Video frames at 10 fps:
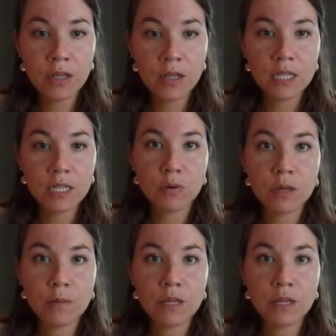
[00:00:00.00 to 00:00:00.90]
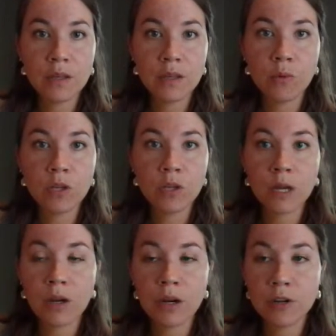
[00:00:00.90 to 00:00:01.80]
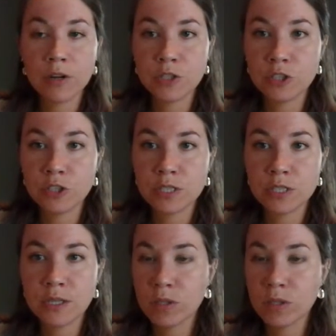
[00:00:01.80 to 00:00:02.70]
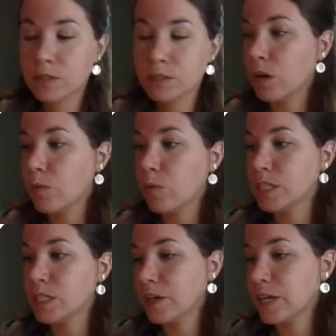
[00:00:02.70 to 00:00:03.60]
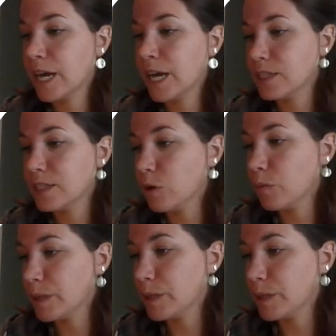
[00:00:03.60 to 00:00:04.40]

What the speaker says: Let's pull up the wind radar here so you can just see what's going on with Idalia at this moment.